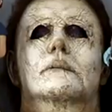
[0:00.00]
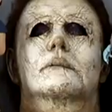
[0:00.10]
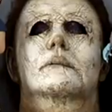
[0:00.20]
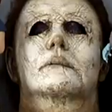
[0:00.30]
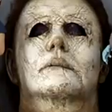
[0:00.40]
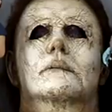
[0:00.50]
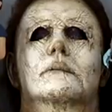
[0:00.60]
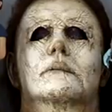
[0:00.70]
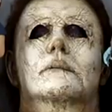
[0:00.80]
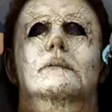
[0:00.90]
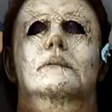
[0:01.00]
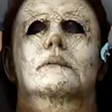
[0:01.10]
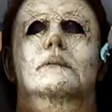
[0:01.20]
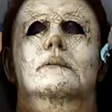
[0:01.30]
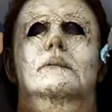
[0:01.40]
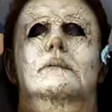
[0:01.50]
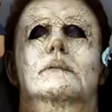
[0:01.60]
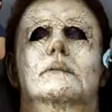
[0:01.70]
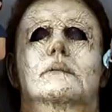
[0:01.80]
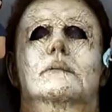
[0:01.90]

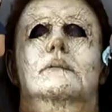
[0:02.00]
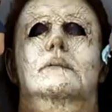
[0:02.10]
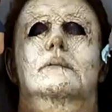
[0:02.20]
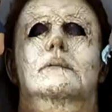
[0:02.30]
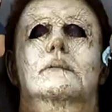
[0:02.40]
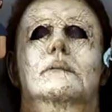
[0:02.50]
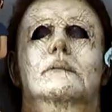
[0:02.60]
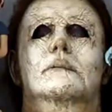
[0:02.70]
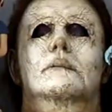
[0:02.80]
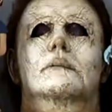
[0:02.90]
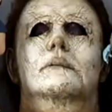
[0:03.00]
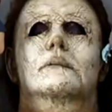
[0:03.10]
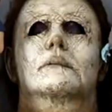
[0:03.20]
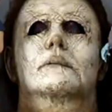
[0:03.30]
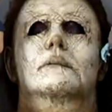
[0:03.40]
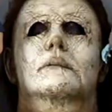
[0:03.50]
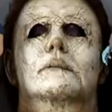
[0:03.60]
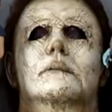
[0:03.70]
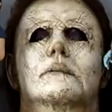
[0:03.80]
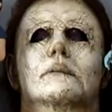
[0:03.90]

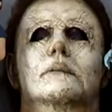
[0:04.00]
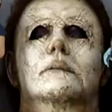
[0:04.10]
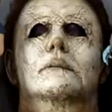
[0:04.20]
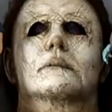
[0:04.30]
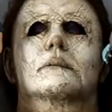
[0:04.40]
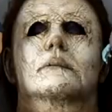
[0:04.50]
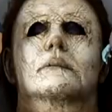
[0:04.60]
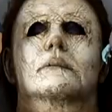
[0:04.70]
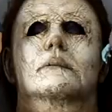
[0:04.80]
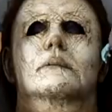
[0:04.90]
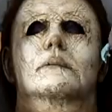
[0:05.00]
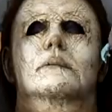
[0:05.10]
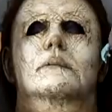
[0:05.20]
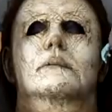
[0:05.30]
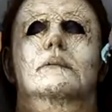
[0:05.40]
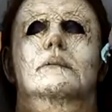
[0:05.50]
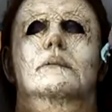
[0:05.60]
No words are spoken by the person on screen.